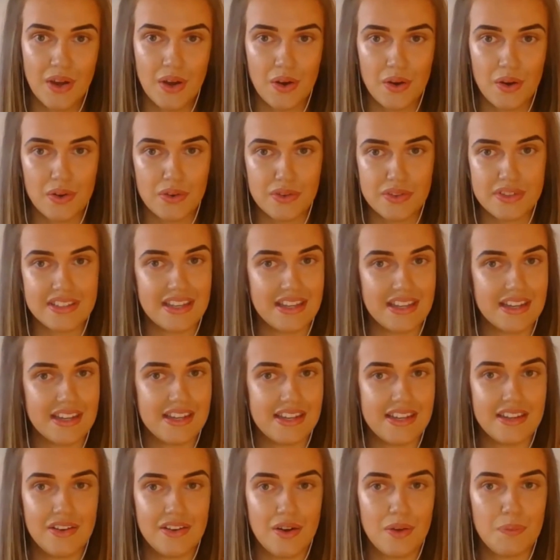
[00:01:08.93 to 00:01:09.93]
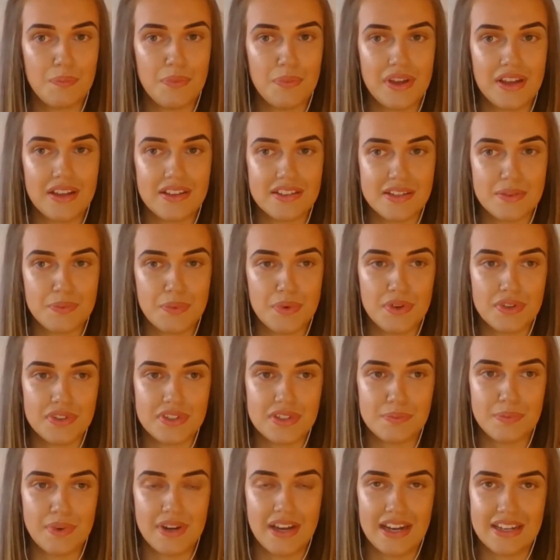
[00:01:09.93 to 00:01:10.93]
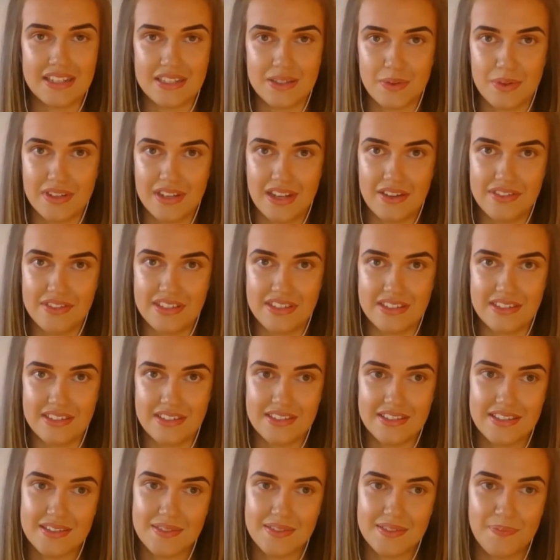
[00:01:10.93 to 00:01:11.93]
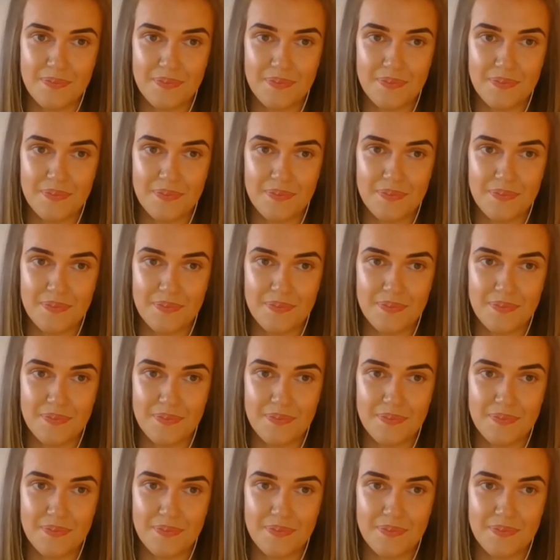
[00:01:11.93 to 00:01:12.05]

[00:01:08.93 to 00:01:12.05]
or C, not being supported by adequate evidence.